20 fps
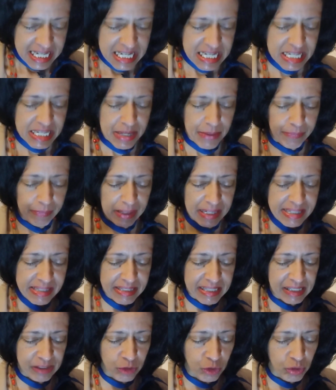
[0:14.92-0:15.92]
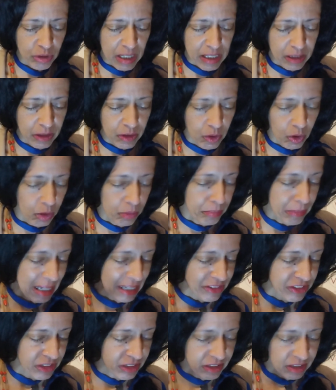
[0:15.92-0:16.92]
It's a place that you can call
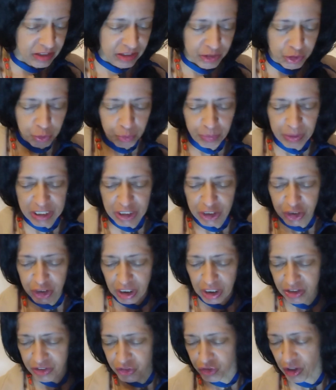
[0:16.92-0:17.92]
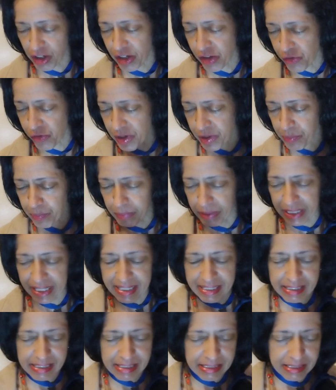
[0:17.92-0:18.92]
magical, special, sacred,
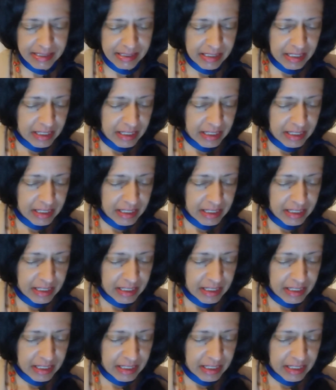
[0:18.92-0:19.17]
blessed.